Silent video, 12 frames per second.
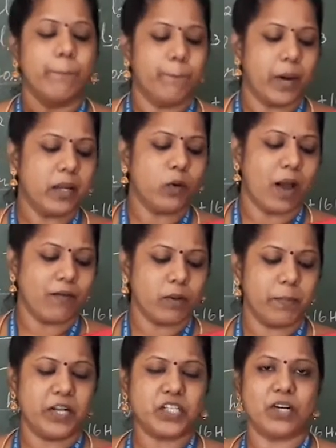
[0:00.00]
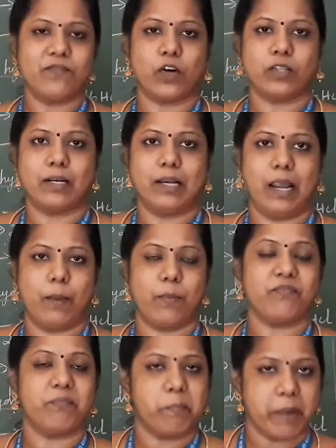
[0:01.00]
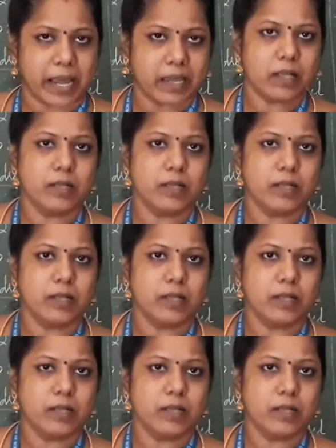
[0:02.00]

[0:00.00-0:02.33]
bi, you have to mention for that name of bi,